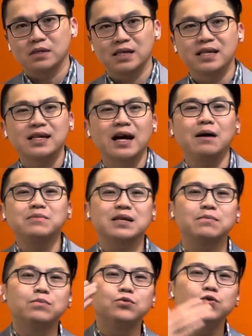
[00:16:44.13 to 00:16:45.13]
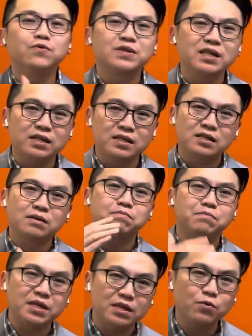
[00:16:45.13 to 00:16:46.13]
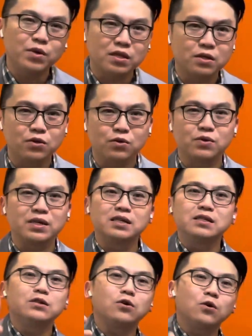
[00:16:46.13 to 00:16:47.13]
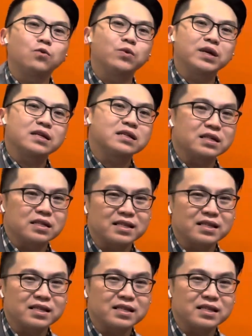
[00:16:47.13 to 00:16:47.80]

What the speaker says: He comes and moves in to be with you in your weakness.